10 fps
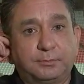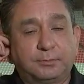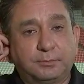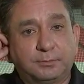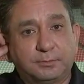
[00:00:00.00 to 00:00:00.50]
I
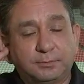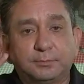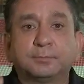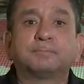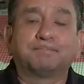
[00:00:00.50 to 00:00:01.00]
mean, it,
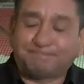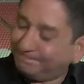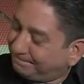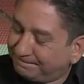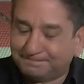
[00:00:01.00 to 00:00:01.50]
oh, it
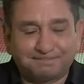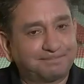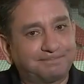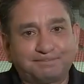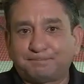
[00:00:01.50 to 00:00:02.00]
was so
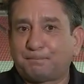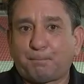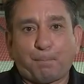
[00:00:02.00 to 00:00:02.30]
close. Mm-hmm.